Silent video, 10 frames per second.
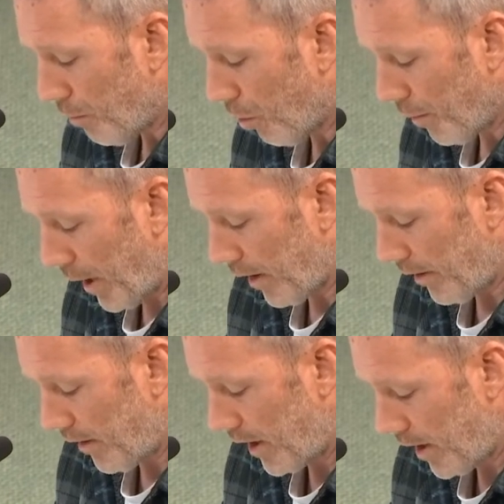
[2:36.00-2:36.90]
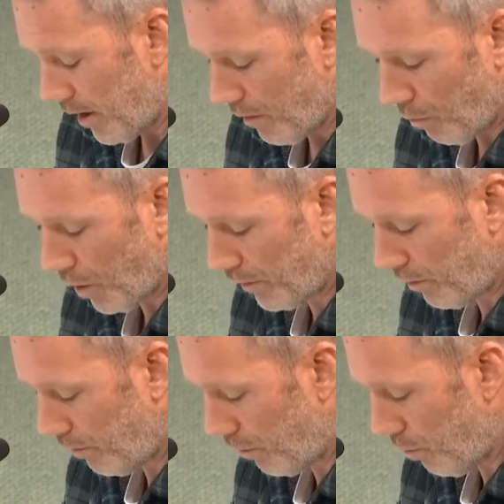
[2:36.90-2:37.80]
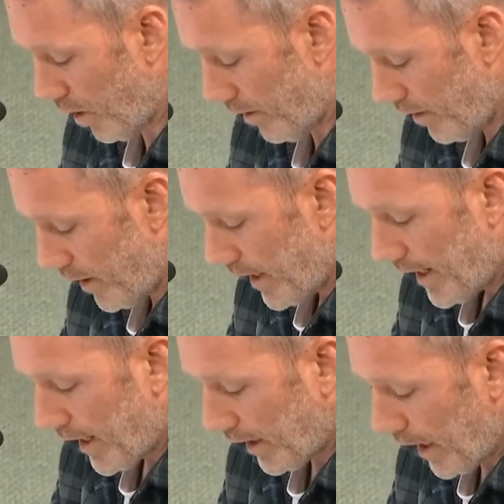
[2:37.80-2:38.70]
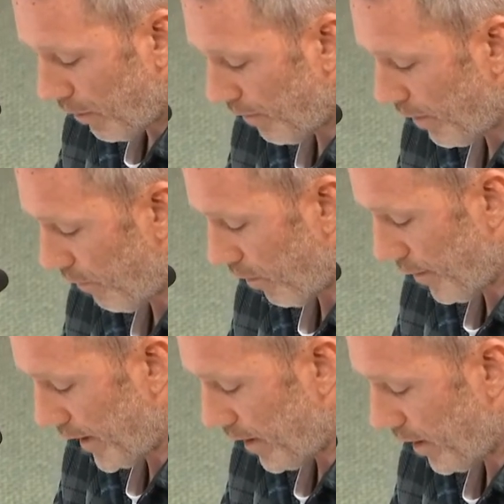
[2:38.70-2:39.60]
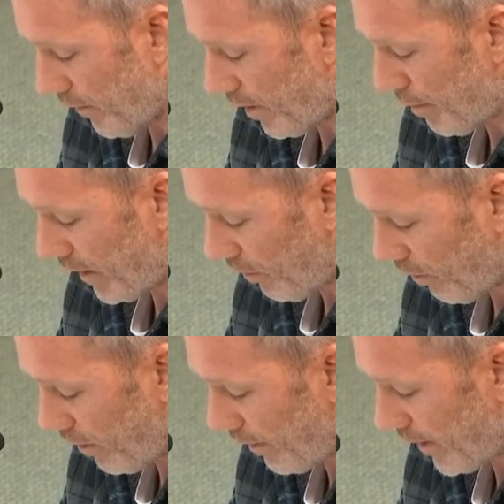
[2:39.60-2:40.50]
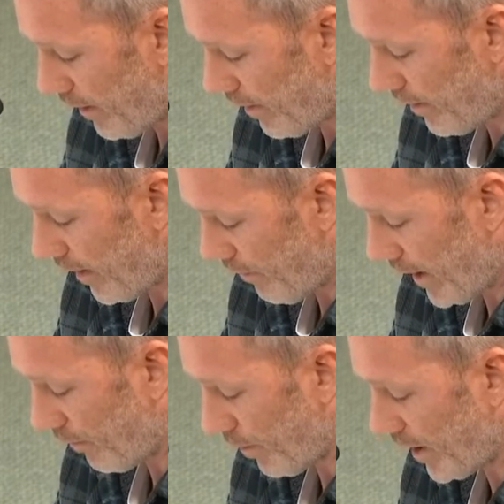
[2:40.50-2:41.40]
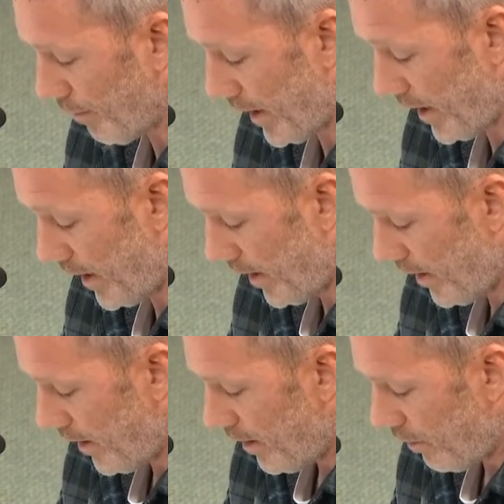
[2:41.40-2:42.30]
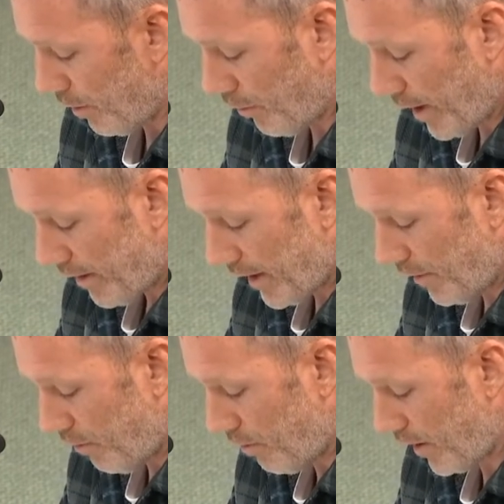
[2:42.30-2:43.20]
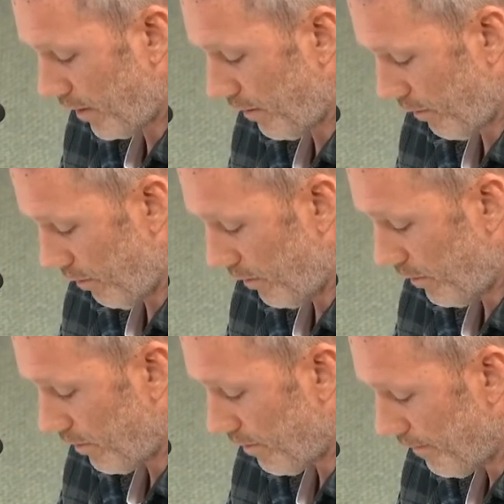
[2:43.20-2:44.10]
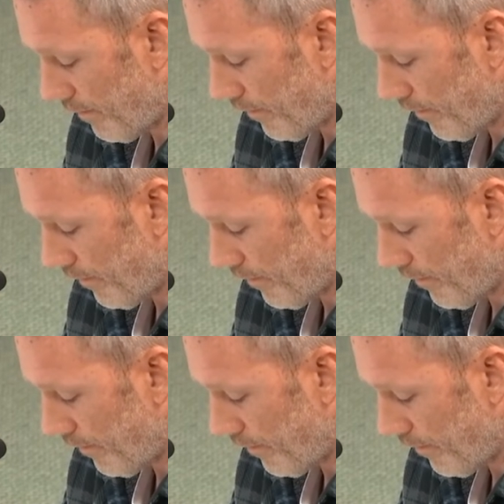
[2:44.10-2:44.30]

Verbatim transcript: Board Policy 1221 allows for the forming of a special Citizens Advisory Committee to address issues and concerns.